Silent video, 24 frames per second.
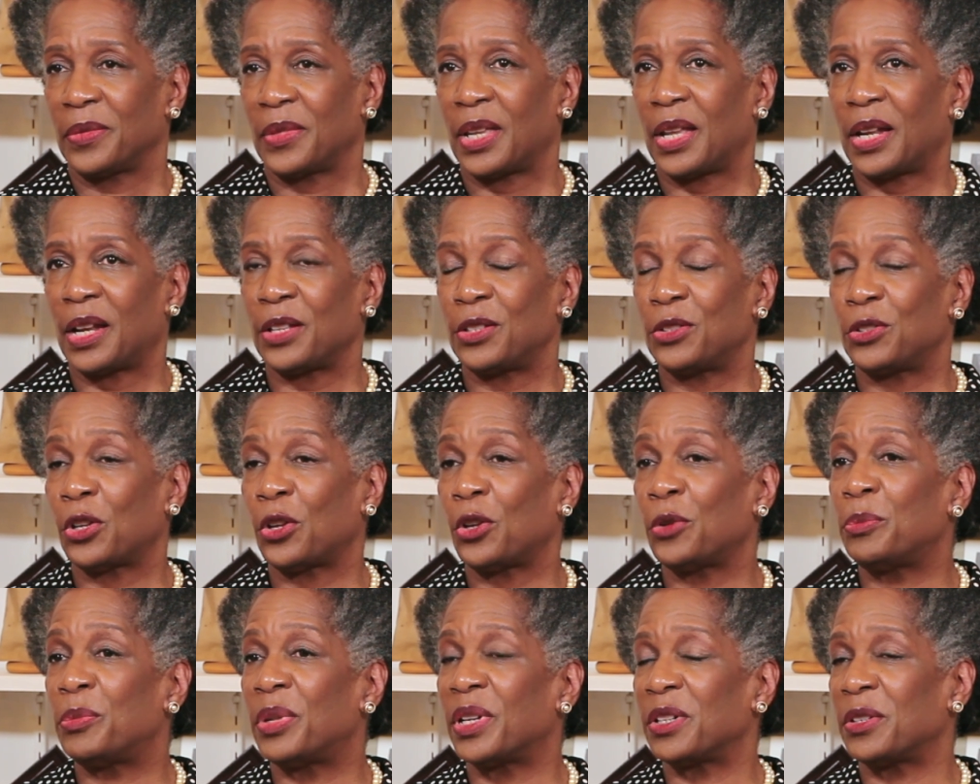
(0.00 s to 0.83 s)
And I
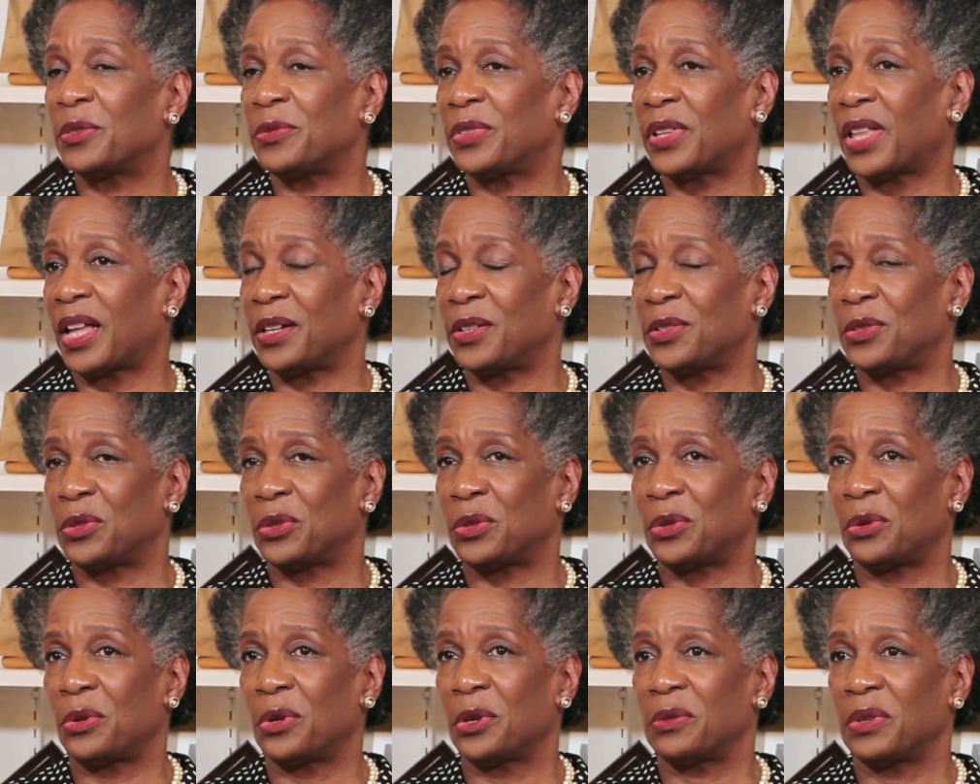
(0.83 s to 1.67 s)
told Butterfly the
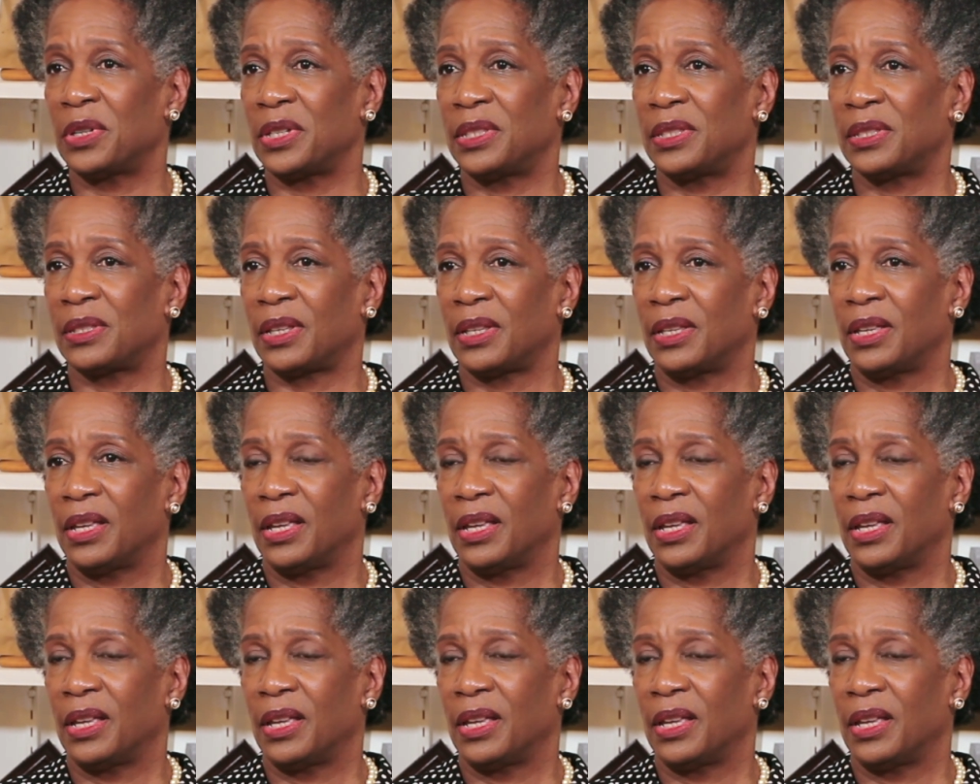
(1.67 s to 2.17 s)
stories.